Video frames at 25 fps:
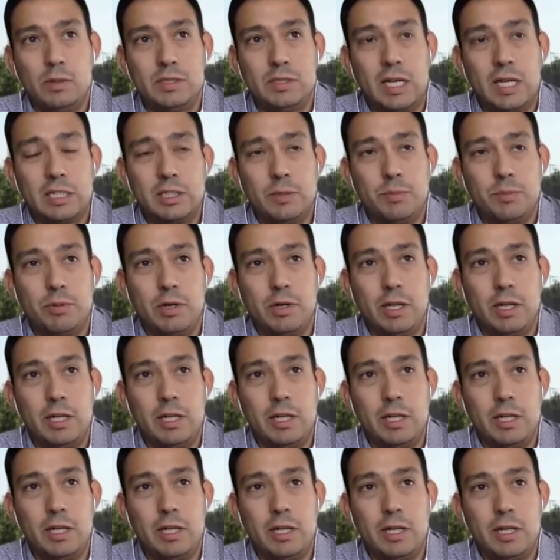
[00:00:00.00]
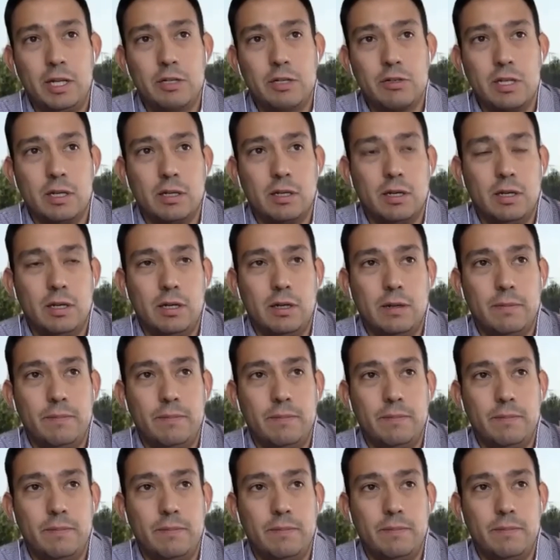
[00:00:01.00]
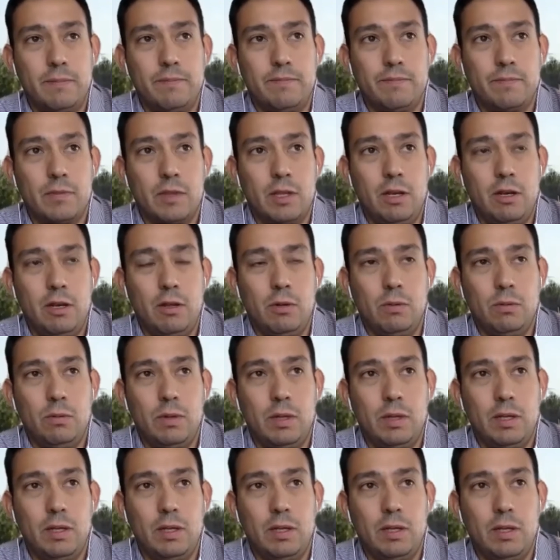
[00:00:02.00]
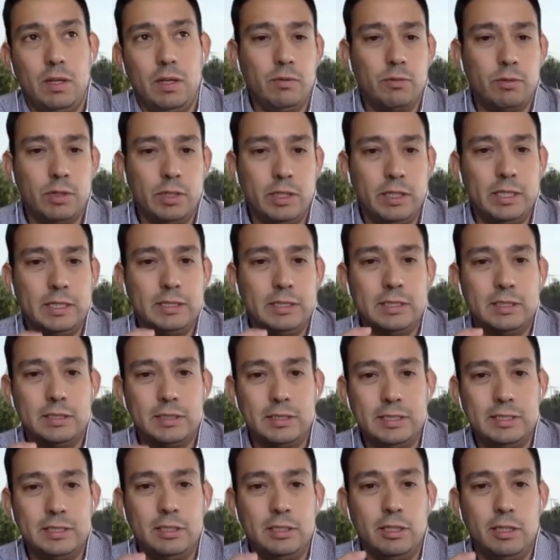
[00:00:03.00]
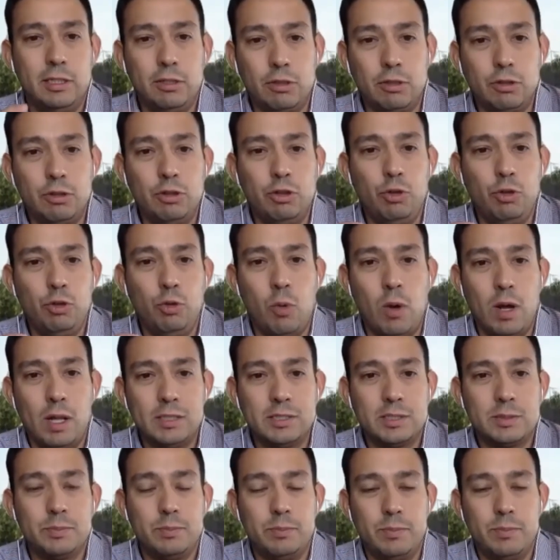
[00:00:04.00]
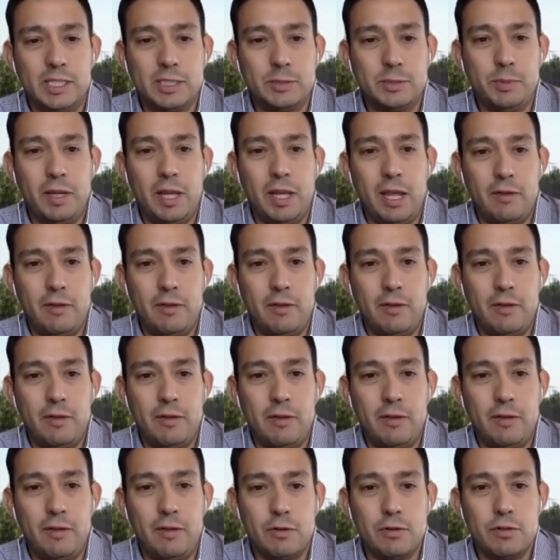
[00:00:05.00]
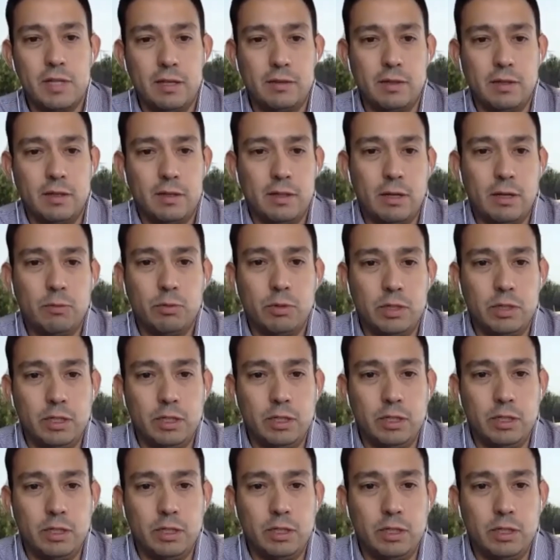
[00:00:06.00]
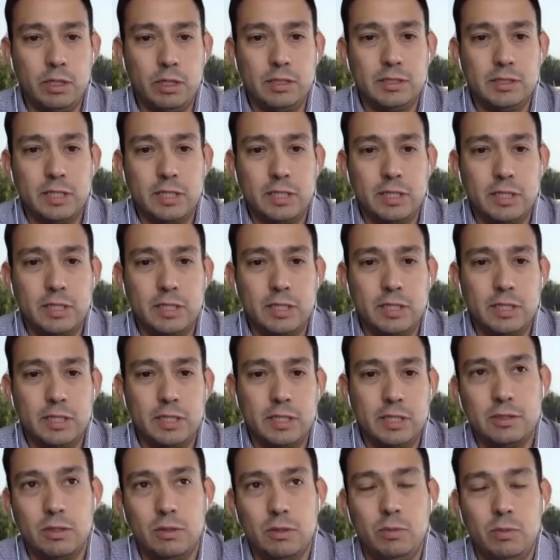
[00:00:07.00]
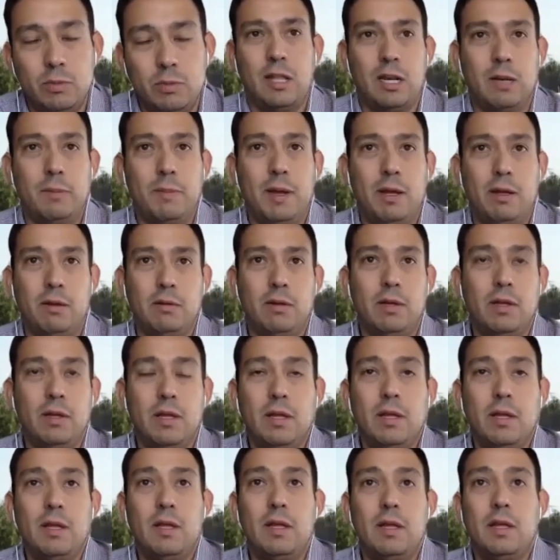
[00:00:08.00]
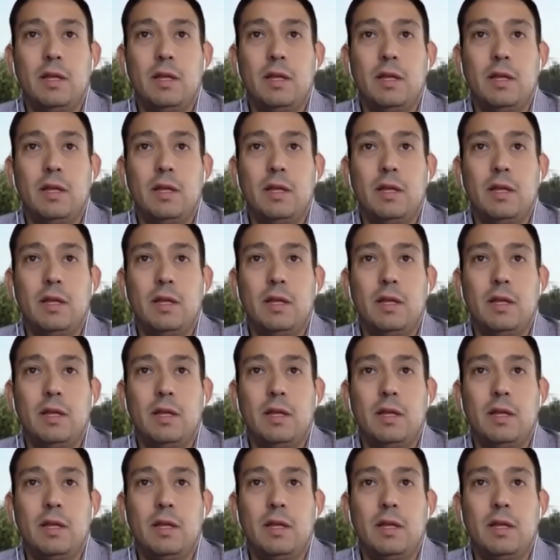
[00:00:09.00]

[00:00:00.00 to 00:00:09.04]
which is actually pretty interesting. Um, you know, and it's and what it really is. It's these little nuanced best behaviors that uh, that really good sellers have. And so we talk a lot about,